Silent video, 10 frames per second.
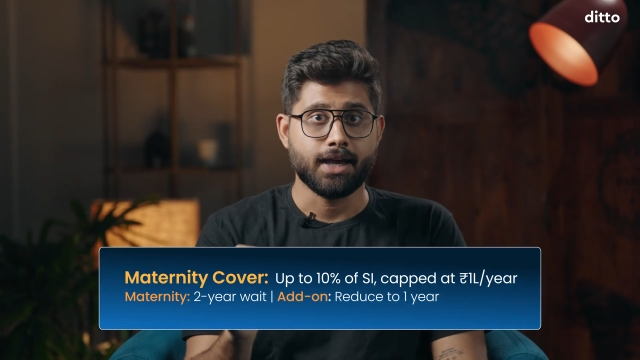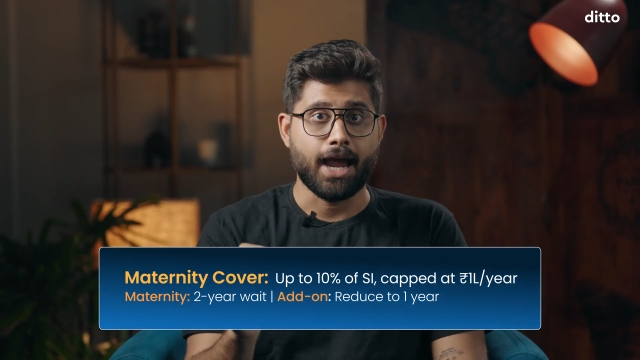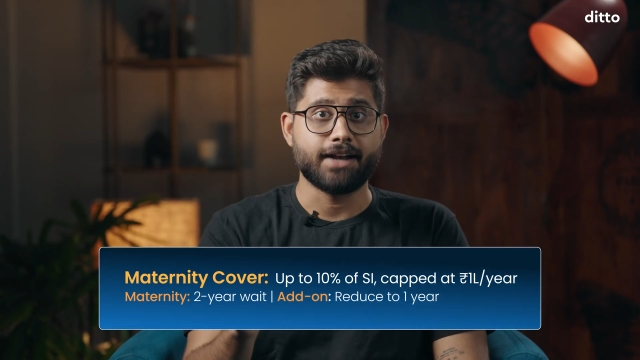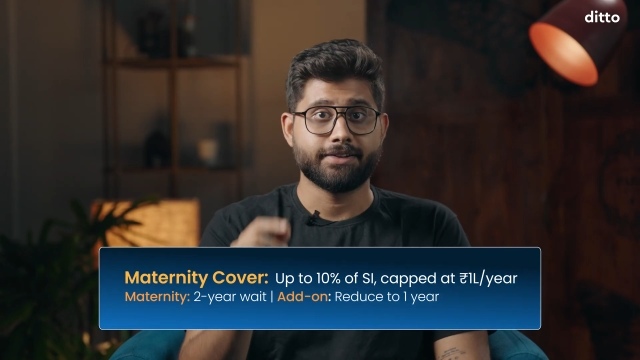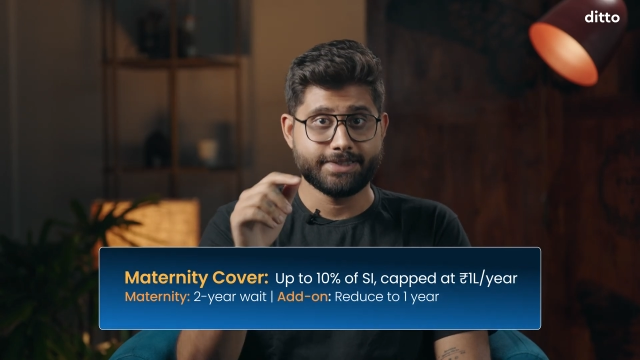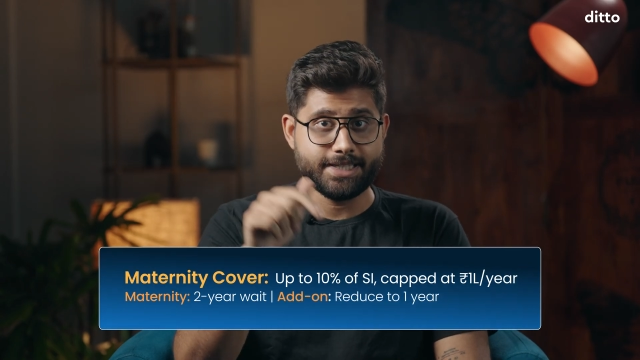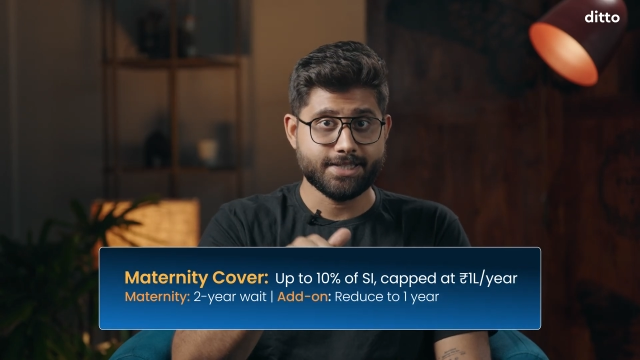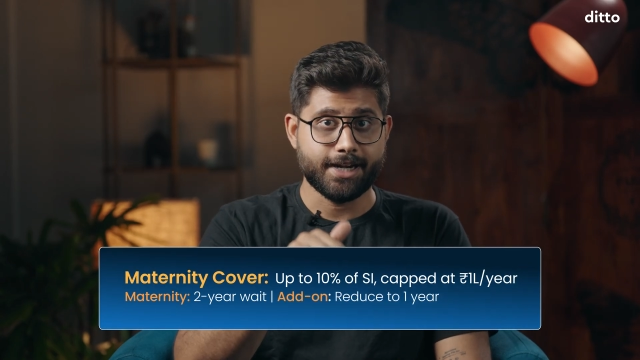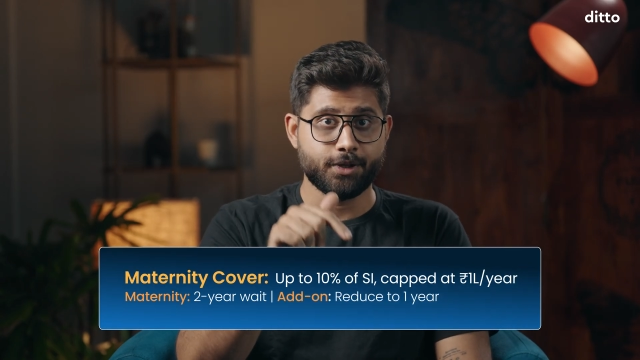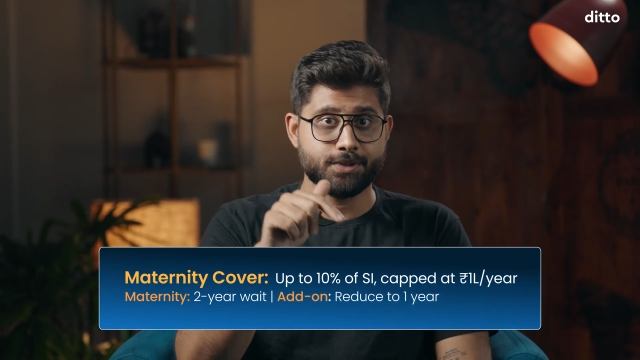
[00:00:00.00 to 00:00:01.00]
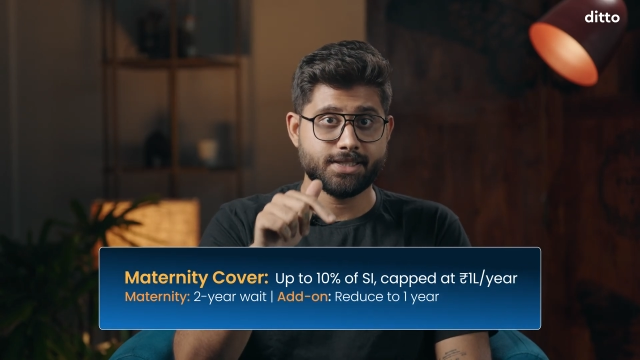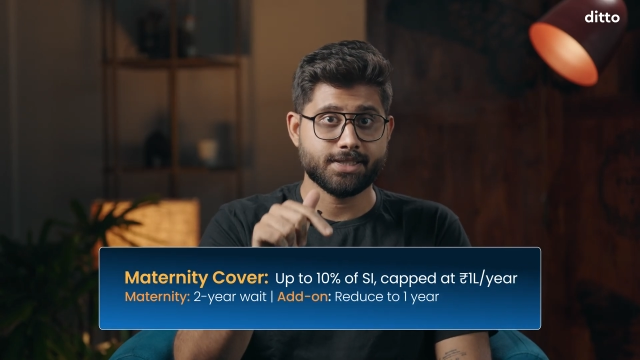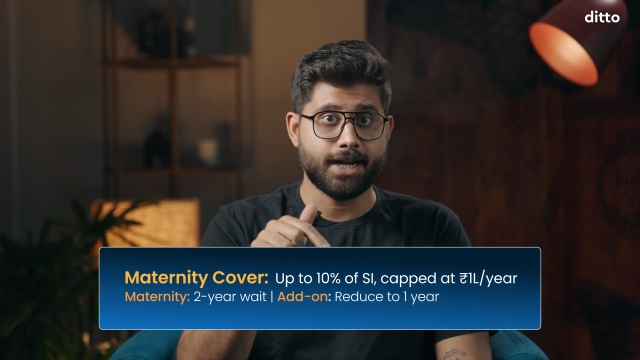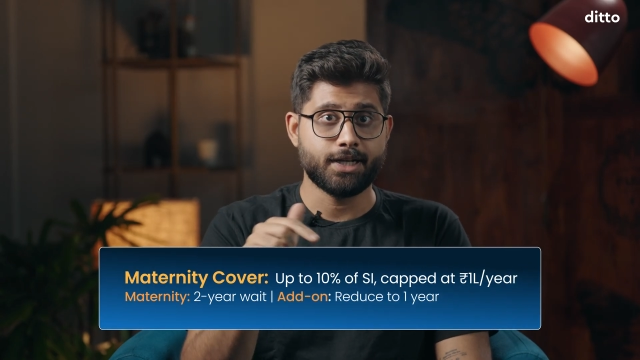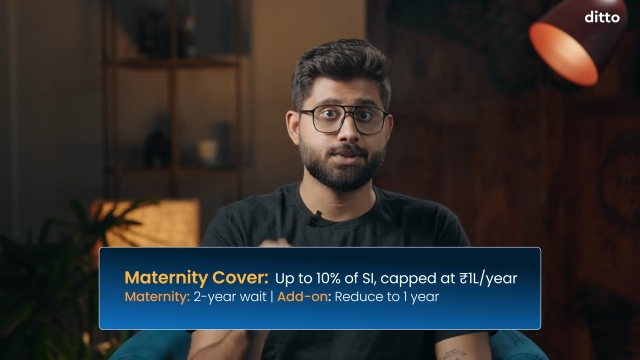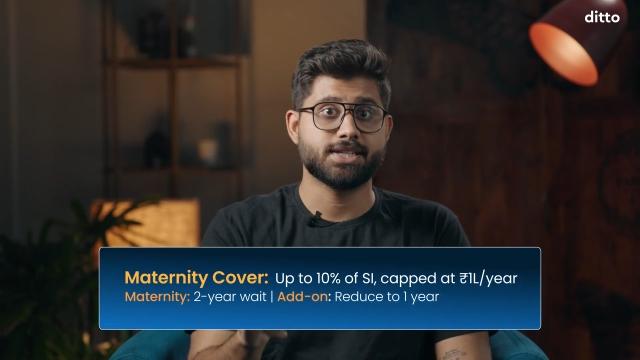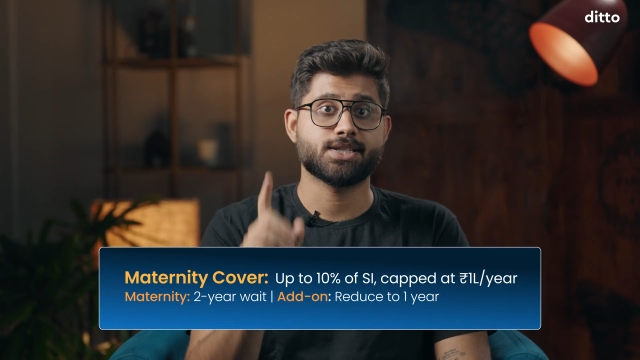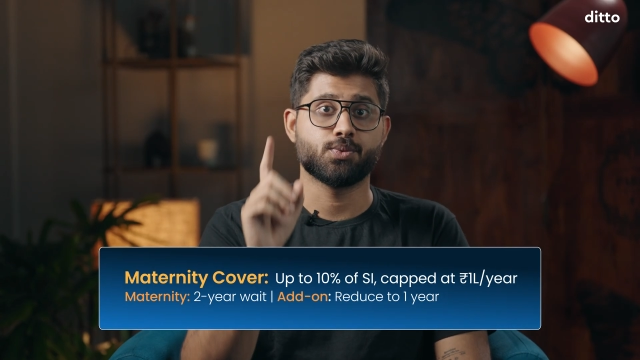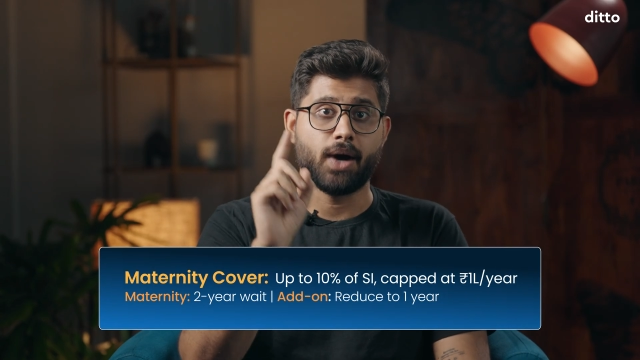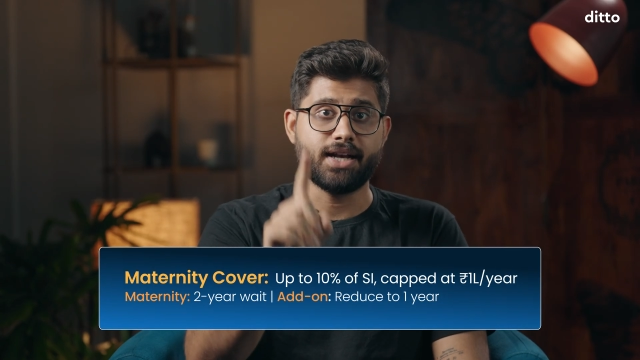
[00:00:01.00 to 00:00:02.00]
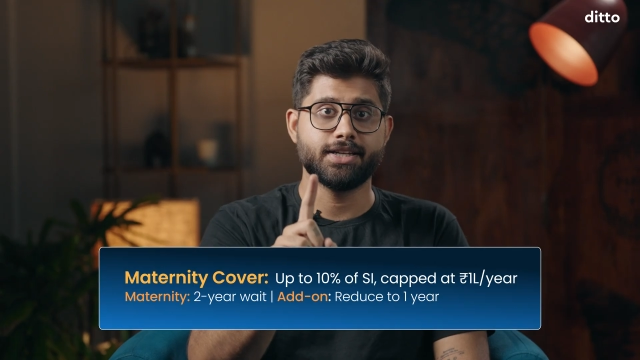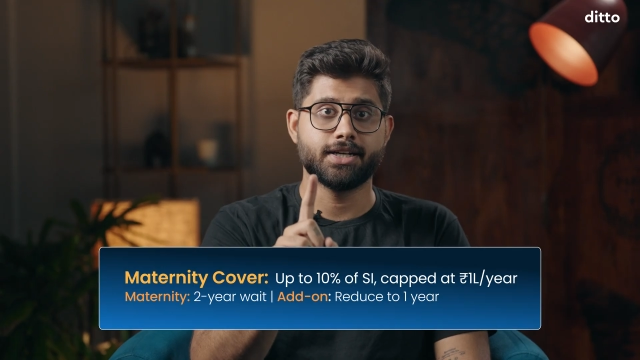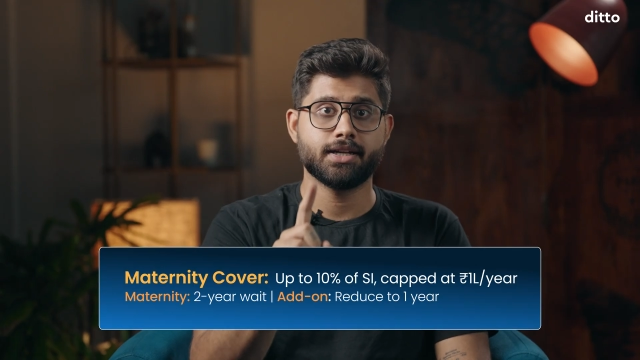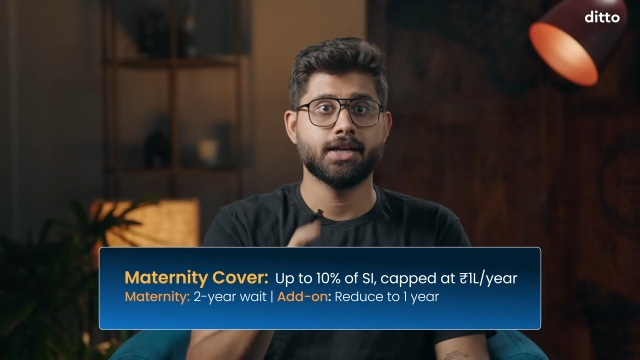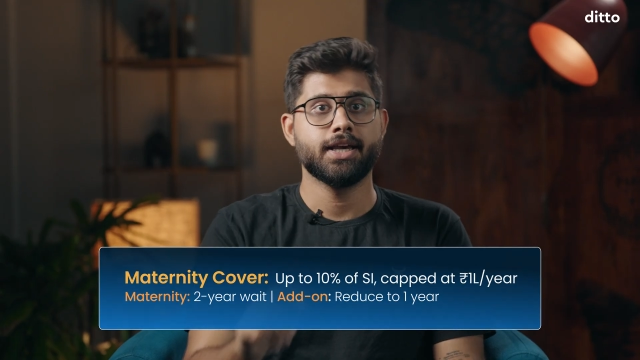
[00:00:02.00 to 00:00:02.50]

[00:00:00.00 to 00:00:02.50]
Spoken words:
and this reduces it to just 1 year